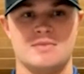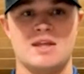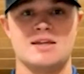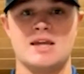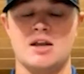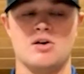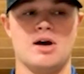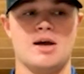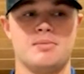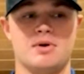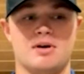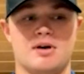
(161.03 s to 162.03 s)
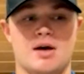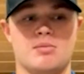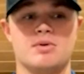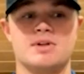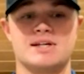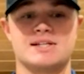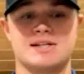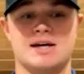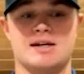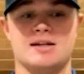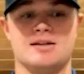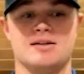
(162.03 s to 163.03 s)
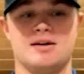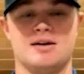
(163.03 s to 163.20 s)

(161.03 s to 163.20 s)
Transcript: Yeah, no, I'm really excited.